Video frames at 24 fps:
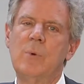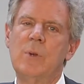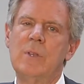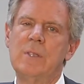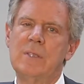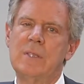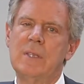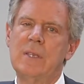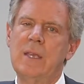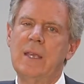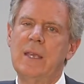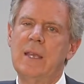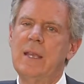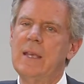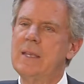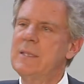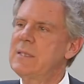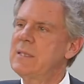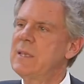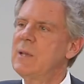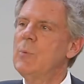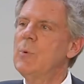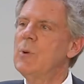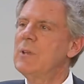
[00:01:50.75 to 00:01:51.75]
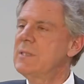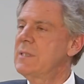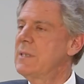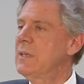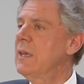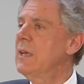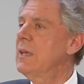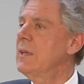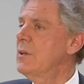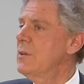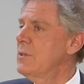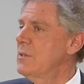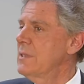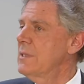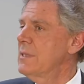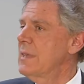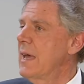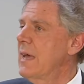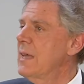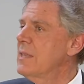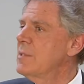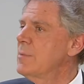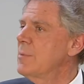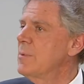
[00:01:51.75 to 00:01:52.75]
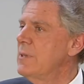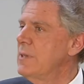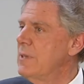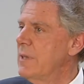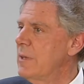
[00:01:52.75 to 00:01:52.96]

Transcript: once again, I say once again because it has been